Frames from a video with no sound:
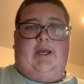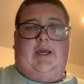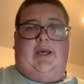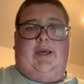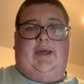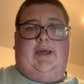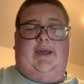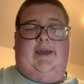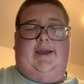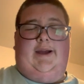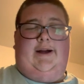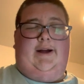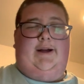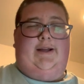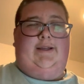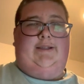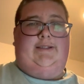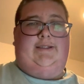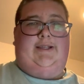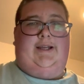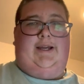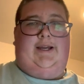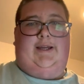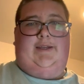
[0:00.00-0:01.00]
Hey
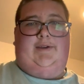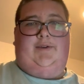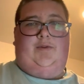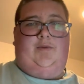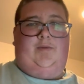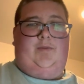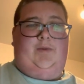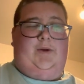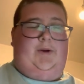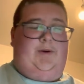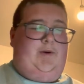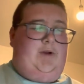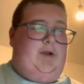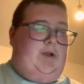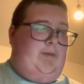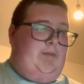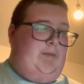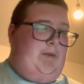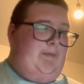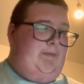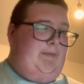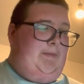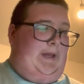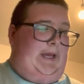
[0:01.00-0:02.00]
guys, and
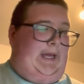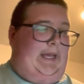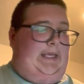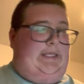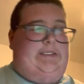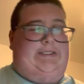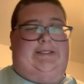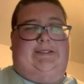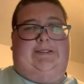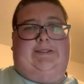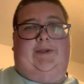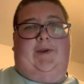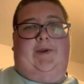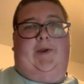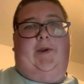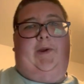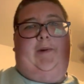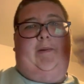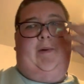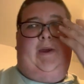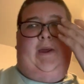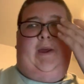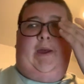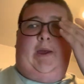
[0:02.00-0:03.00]
welcome back
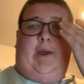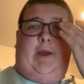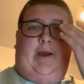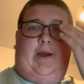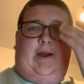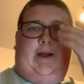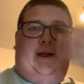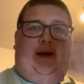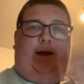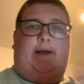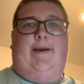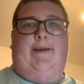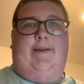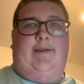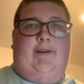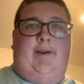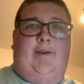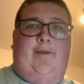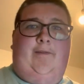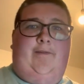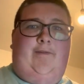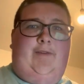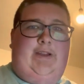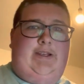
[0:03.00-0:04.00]
to a
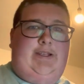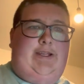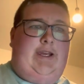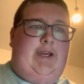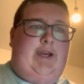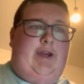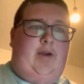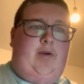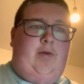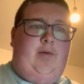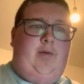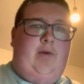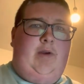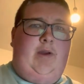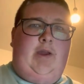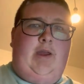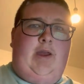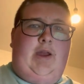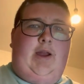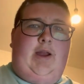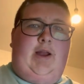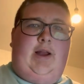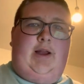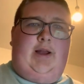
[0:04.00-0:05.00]
new video.
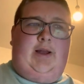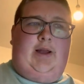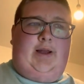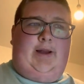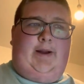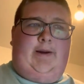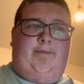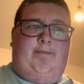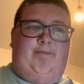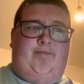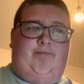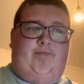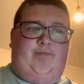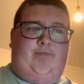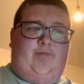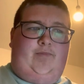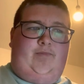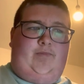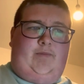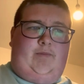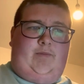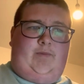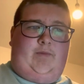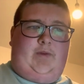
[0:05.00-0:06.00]
And
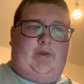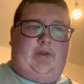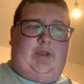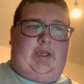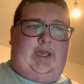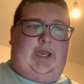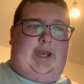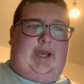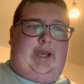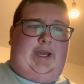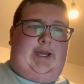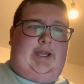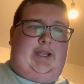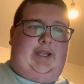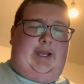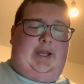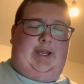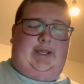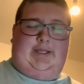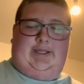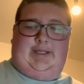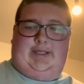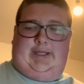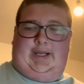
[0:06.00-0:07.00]

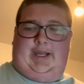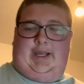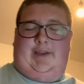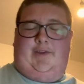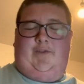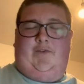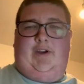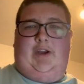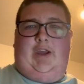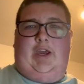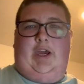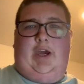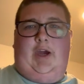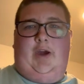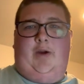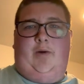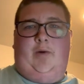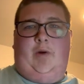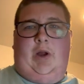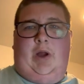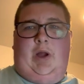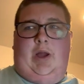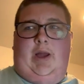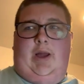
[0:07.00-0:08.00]
in today's video,
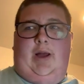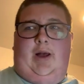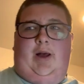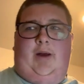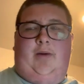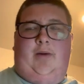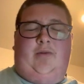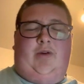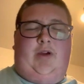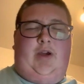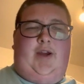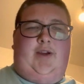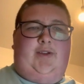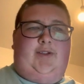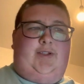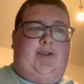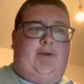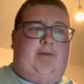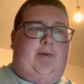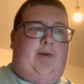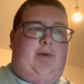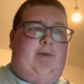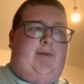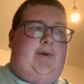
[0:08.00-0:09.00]
I'm going
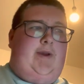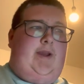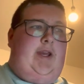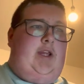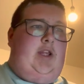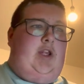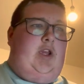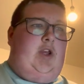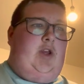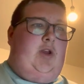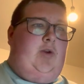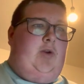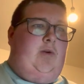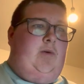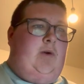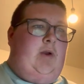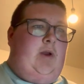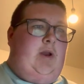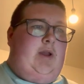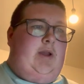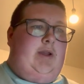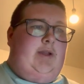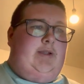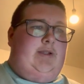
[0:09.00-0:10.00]
to be bringing you
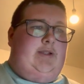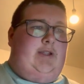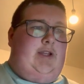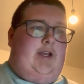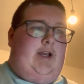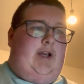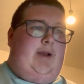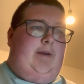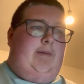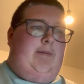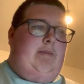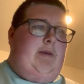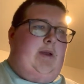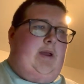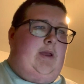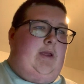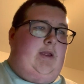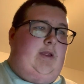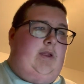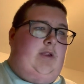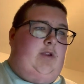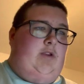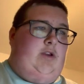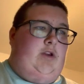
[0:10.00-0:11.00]
some
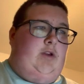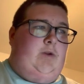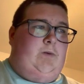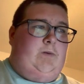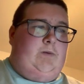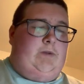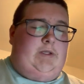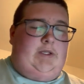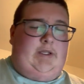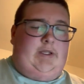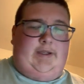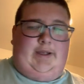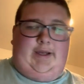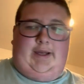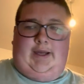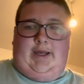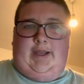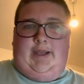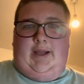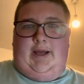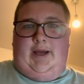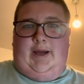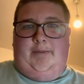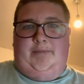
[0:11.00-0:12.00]
news
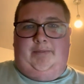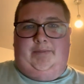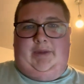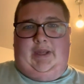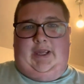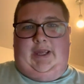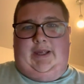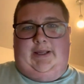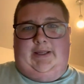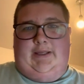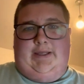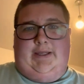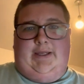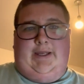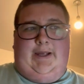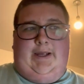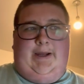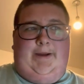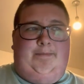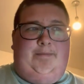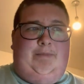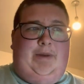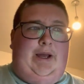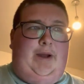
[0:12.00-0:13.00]
and updates
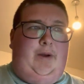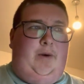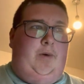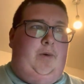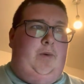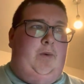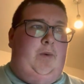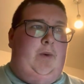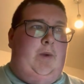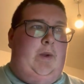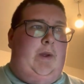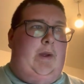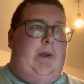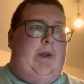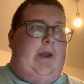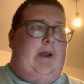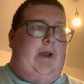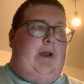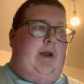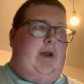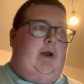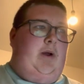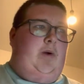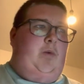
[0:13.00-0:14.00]
about
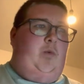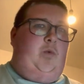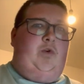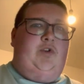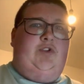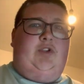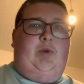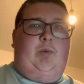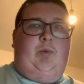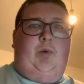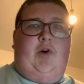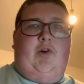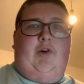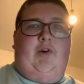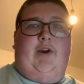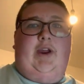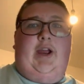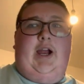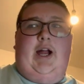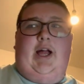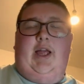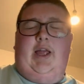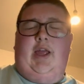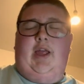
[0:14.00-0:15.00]
Worcester
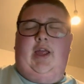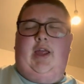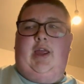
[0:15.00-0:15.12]
Warriors